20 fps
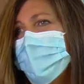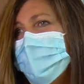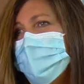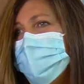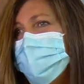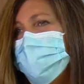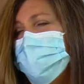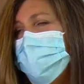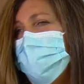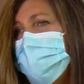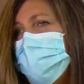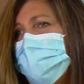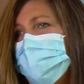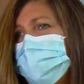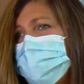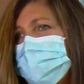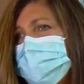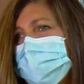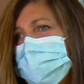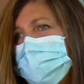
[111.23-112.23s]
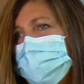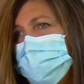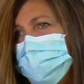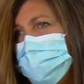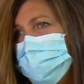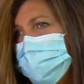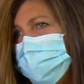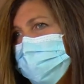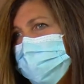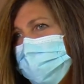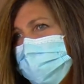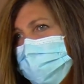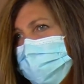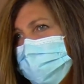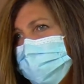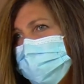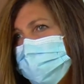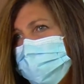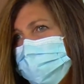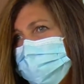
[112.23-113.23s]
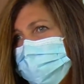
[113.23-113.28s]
So after I get the tumor out,